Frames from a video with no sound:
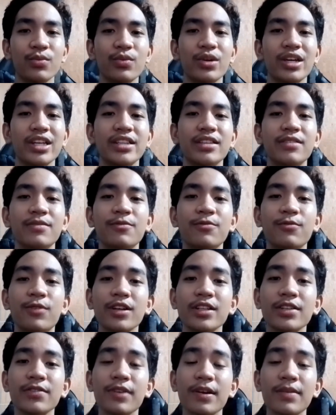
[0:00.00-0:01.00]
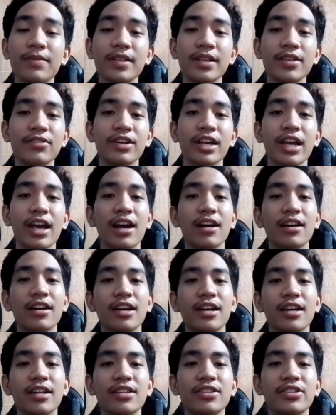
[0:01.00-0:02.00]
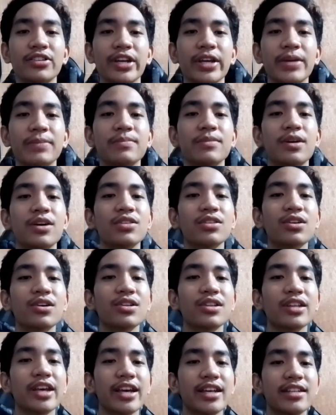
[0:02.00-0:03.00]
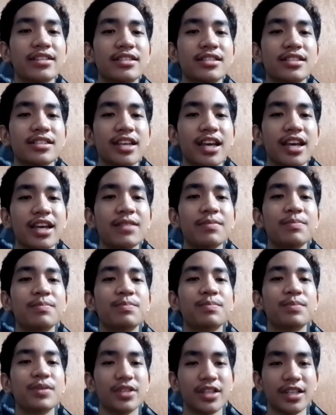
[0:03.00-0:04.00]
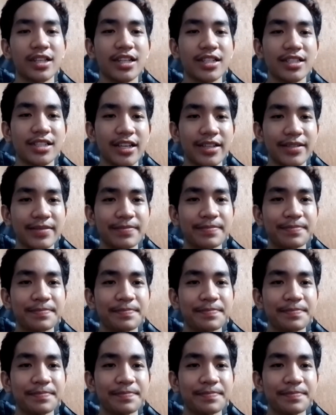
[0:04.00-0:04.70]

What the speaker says: with 45-degree angle trim on all ends and put it aside.